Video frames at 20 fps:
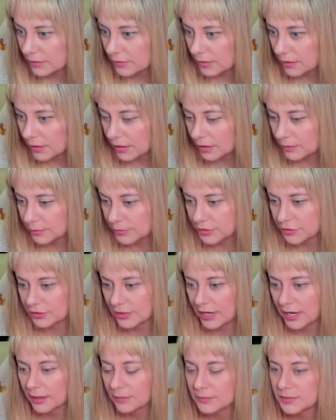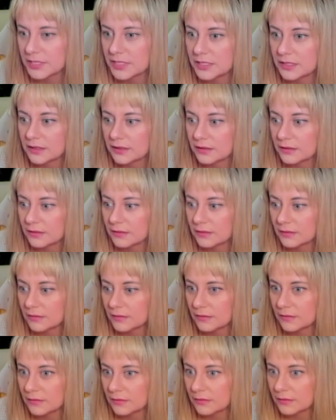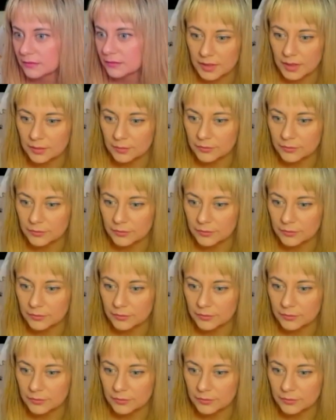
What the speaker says: Arm the traps. I'm